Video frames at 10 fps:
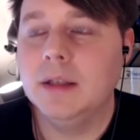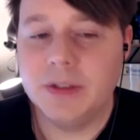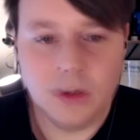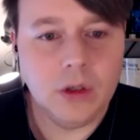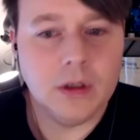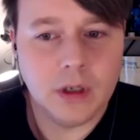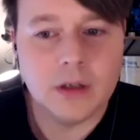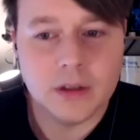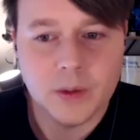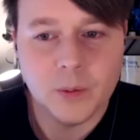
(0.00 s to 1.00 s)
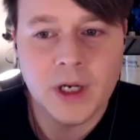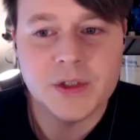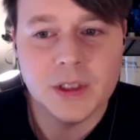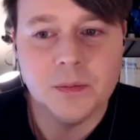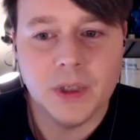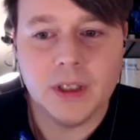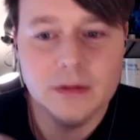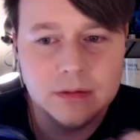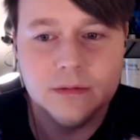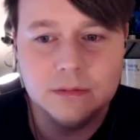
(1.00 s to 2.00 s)
It's a long, ongoing project, but
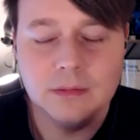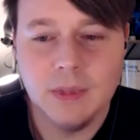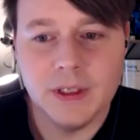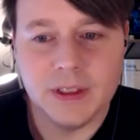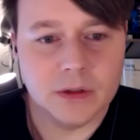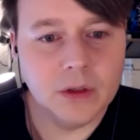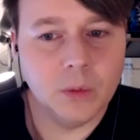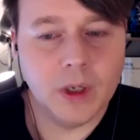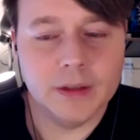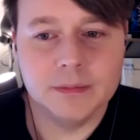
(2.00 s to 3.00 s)
I think it's a good one